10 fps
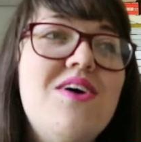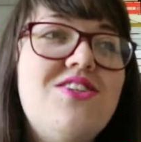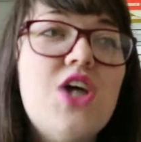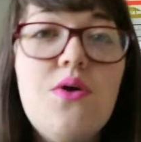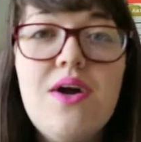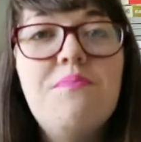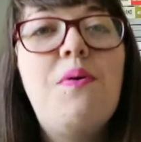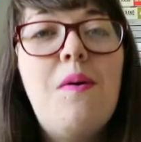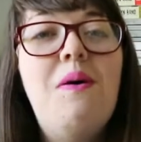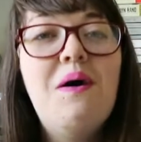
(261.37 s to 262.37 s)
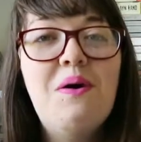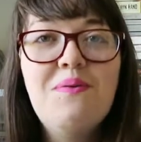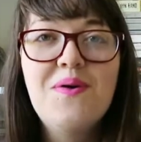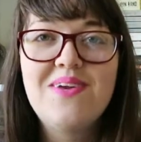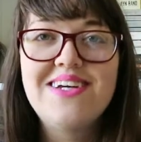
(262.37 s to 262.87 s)
so it
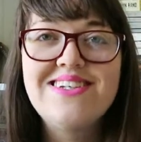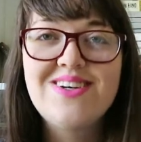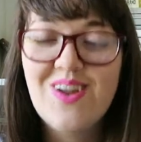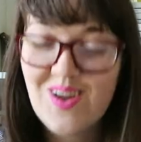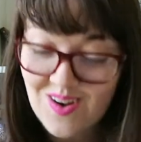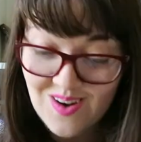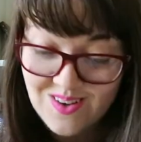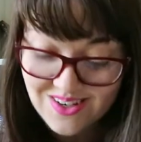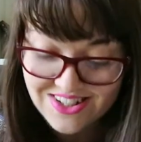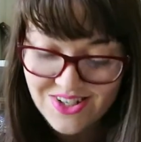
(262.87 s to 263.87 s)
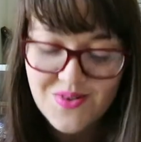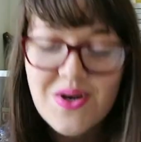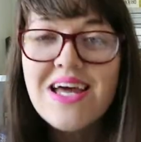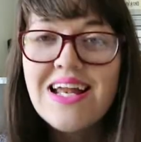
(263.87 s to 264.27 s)
probably took a lot longer to